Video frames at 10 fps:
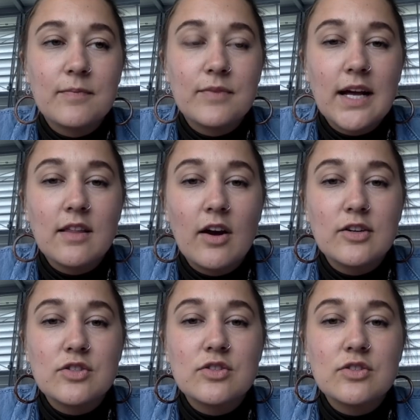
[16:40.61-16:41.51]
that
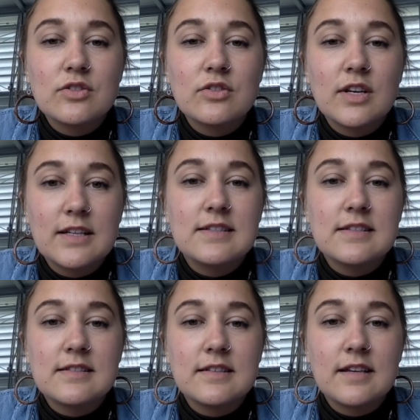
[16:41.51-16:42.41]
large
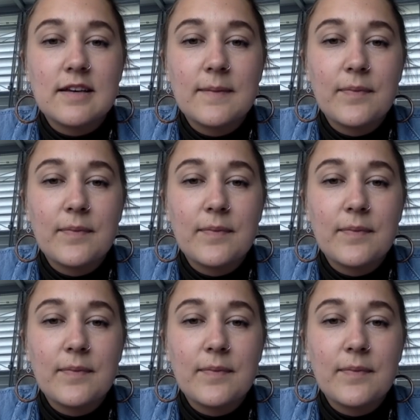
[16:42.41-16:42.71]
consistently.